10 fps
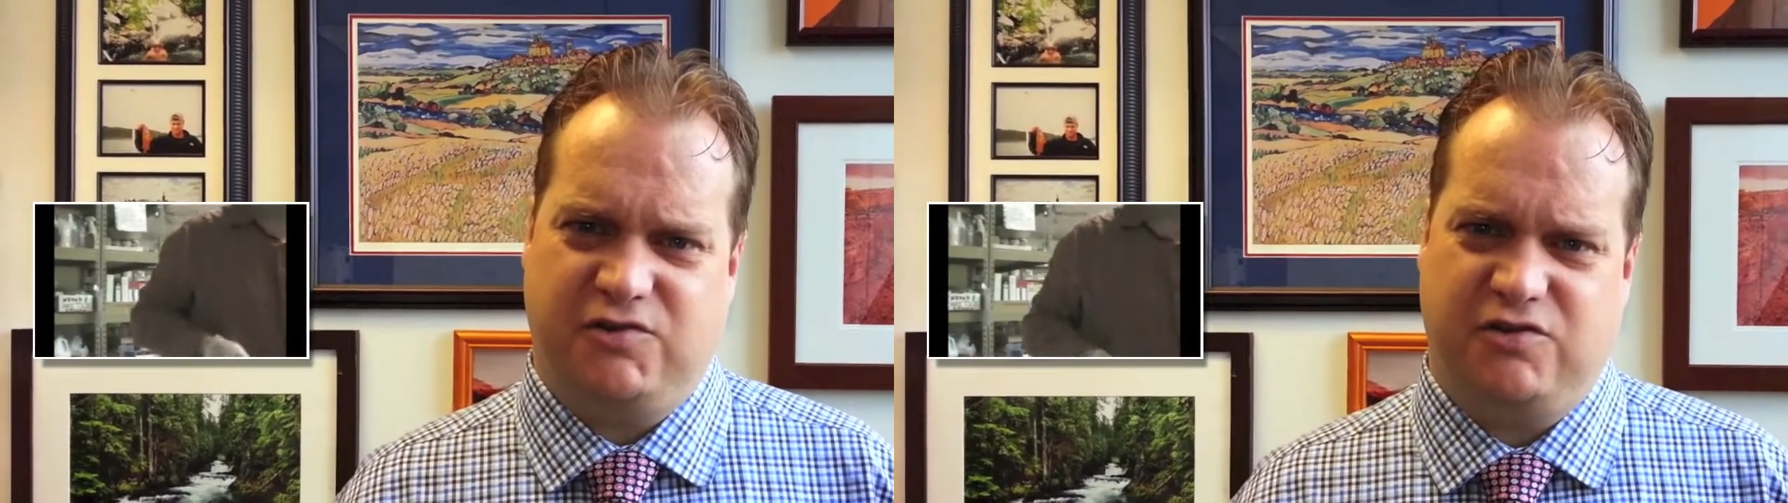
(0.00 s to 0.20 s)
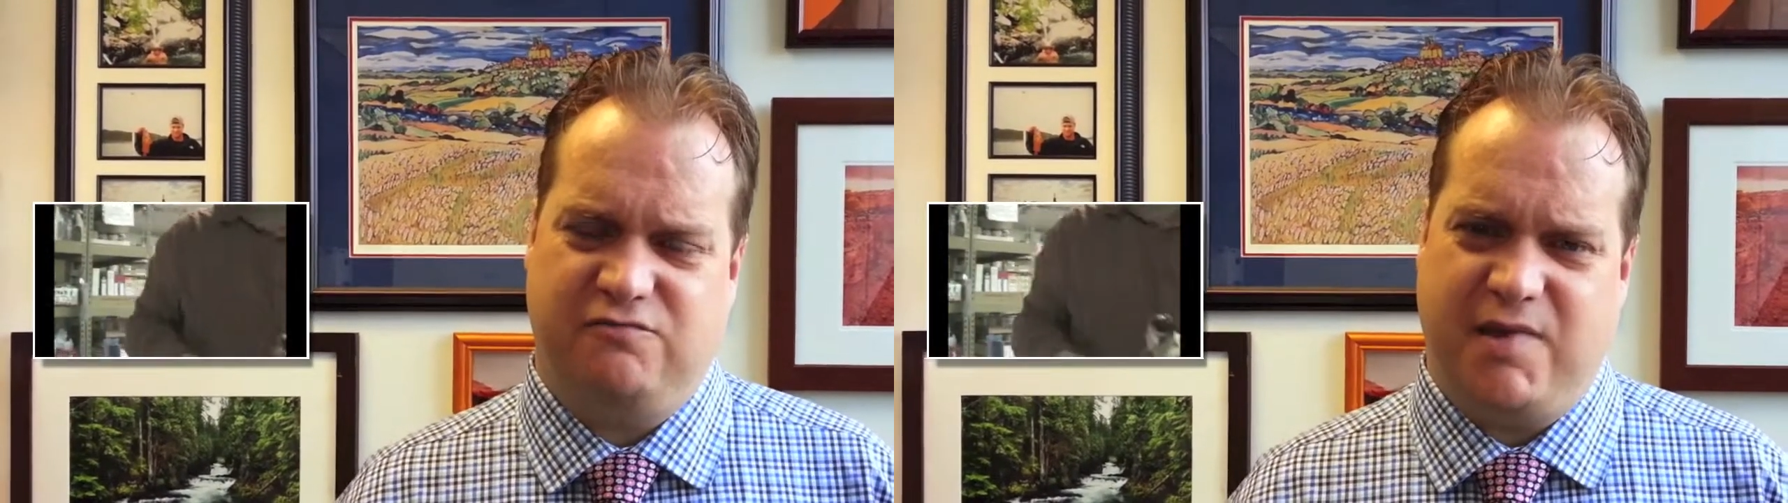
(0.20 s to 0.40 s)

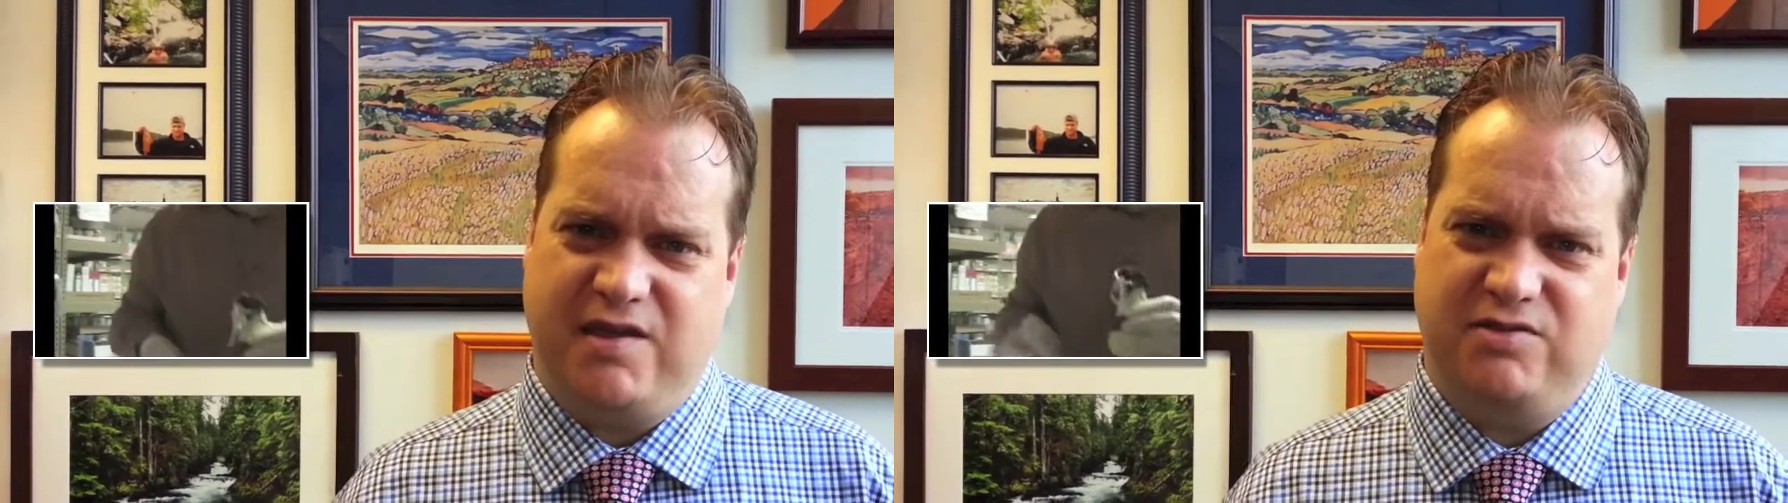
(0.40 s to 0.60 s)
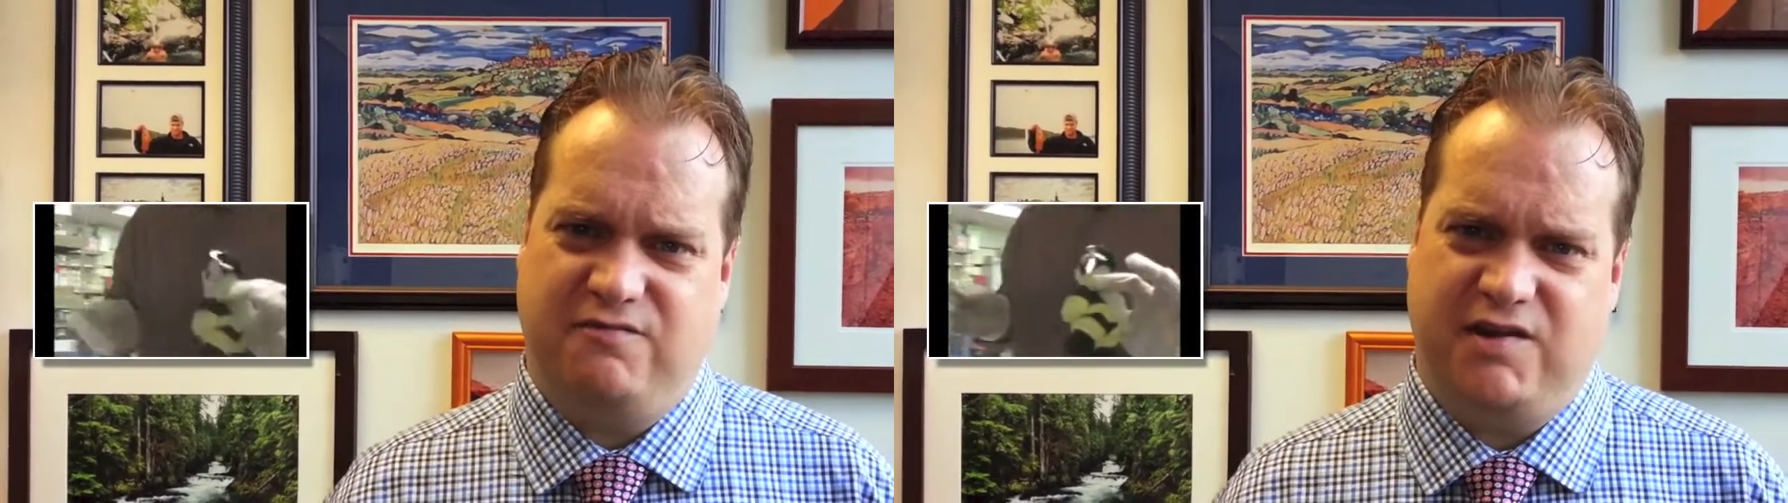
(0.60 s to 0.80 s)
you've
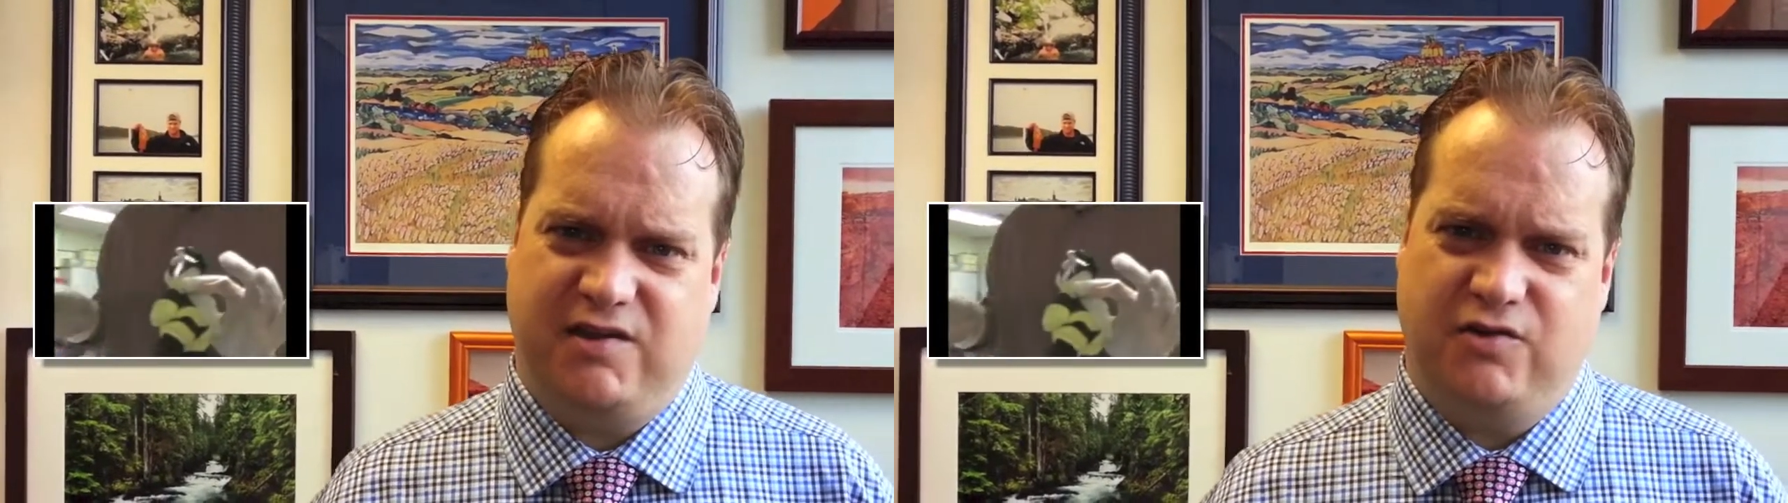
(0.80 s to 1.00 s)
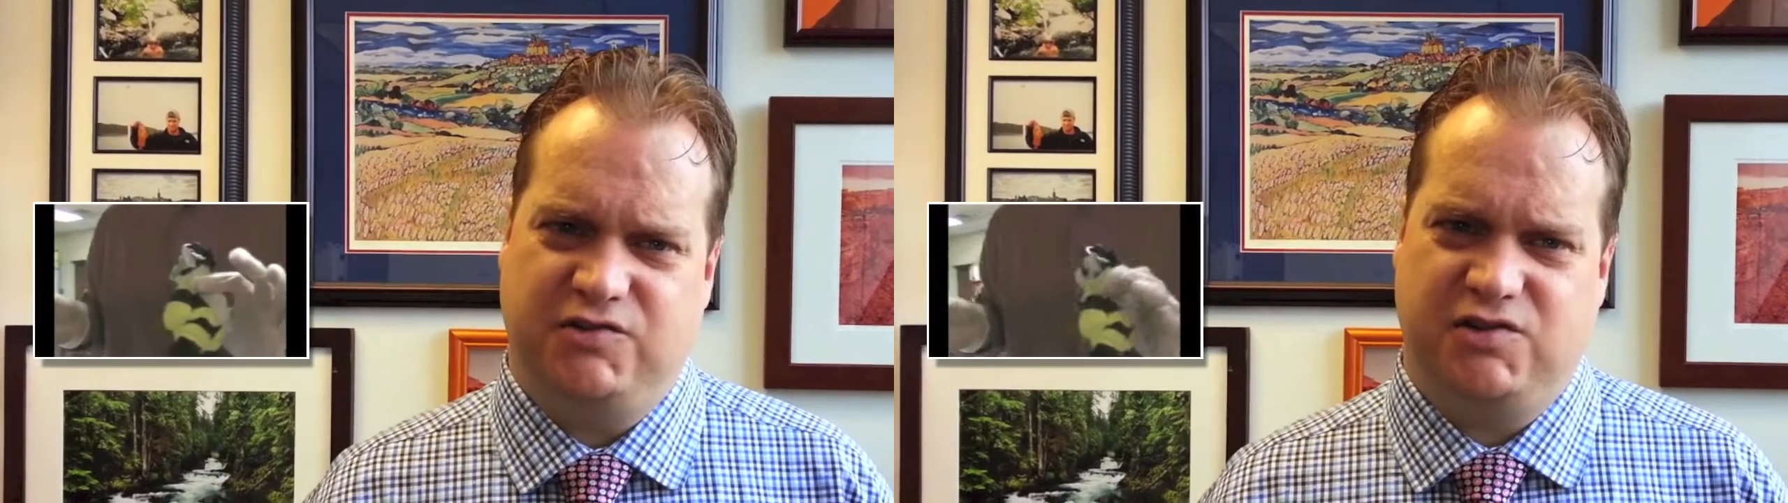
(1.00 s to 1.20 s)
made the
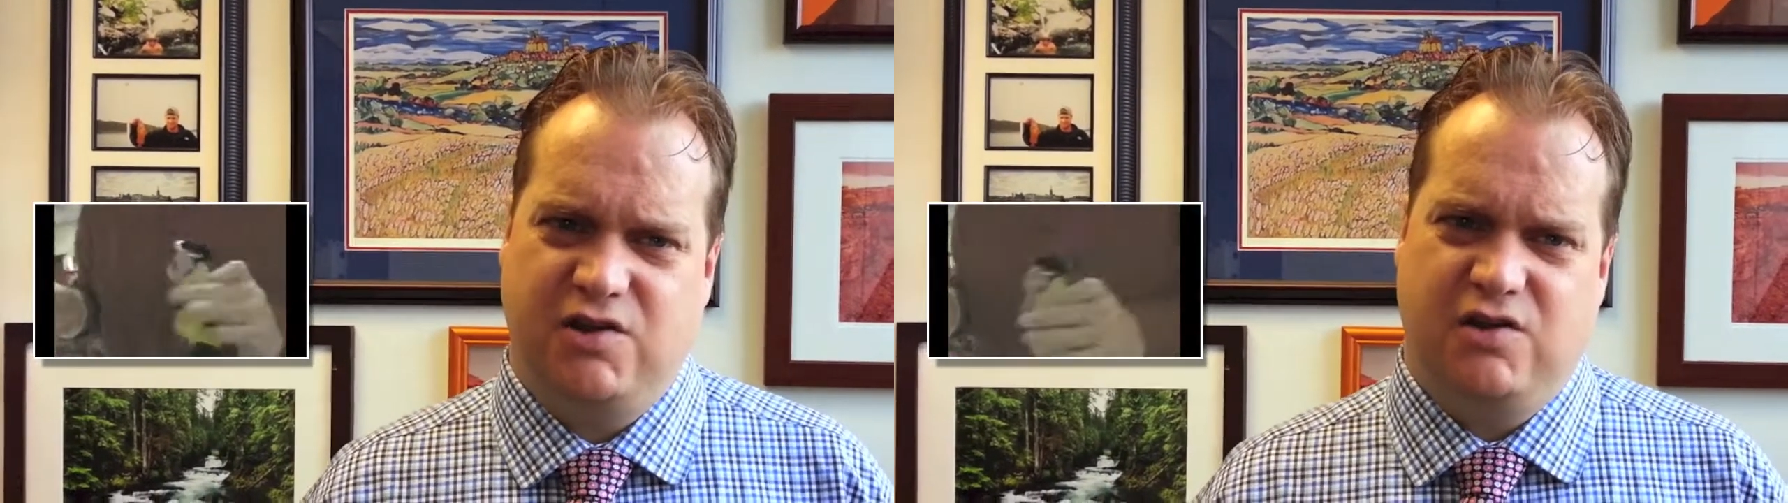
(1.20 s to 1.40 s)
videos,